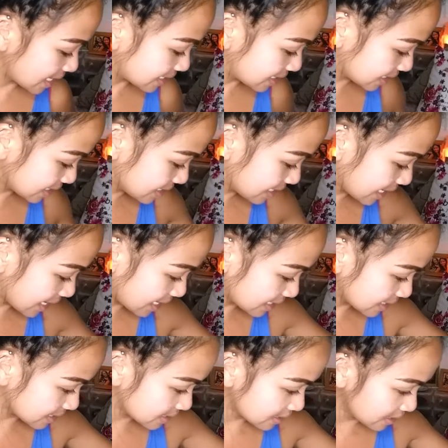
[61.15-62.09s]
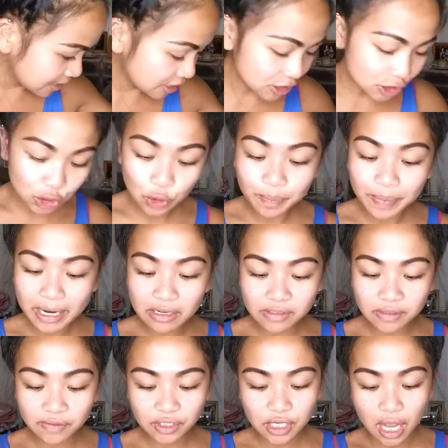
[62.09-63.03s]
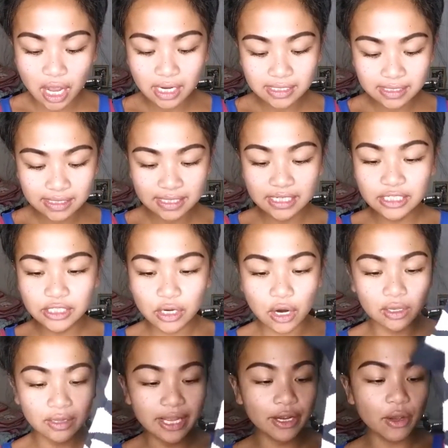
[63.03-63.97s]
I did get two pairs of socks. These are